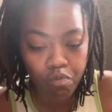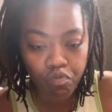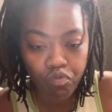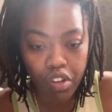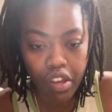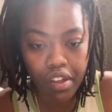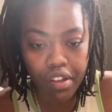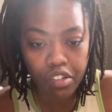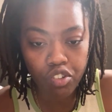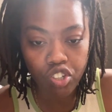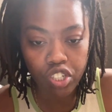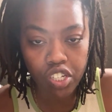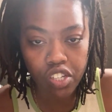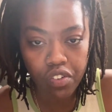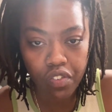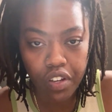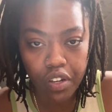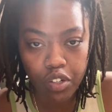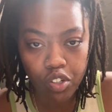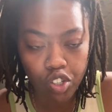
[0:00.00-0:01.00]
Yeah, let's try the
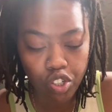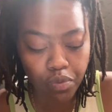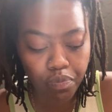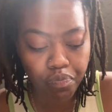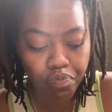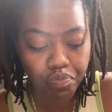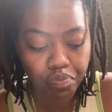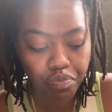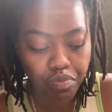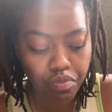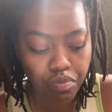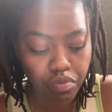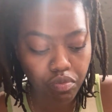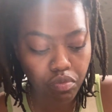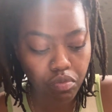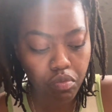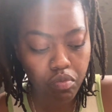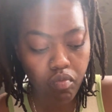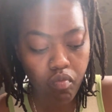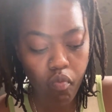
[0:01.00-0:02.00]
veg.
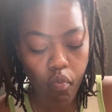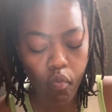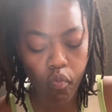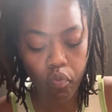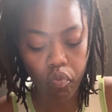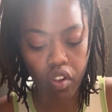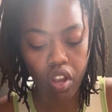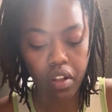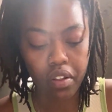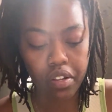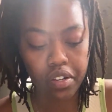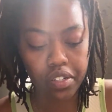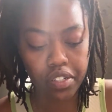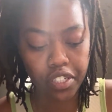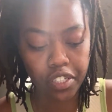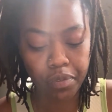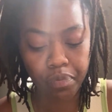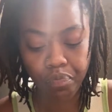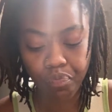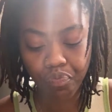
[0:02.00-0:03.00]

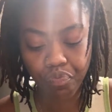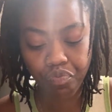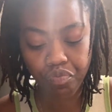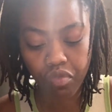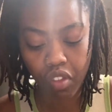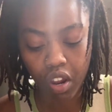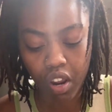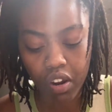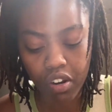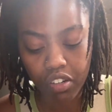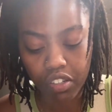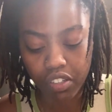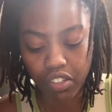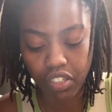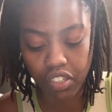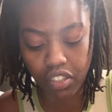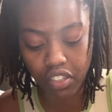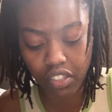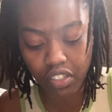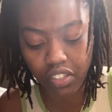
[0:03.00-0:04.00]
Literally, just
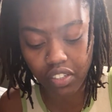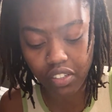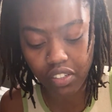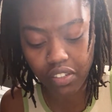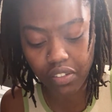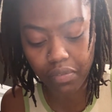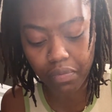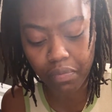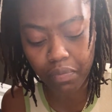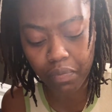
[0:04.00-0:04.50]
like this.